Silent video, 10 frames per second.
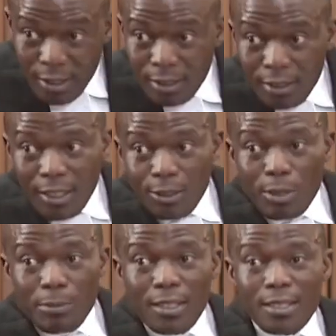Can
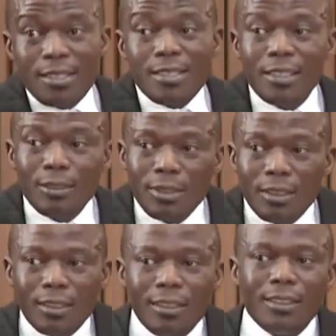we be assisted
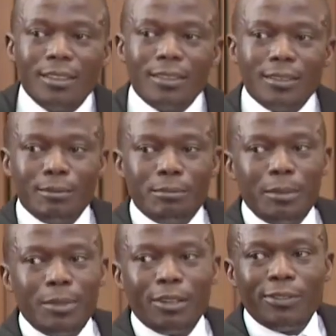with the
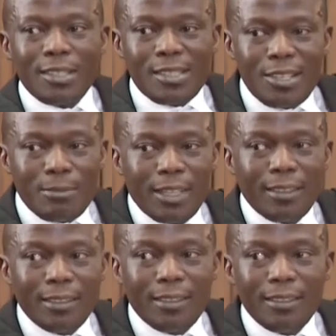beaming of the sketch
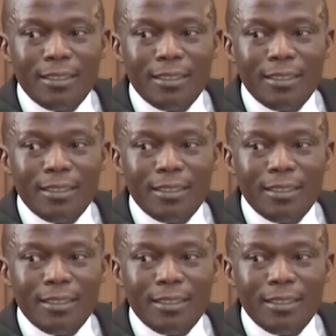plan?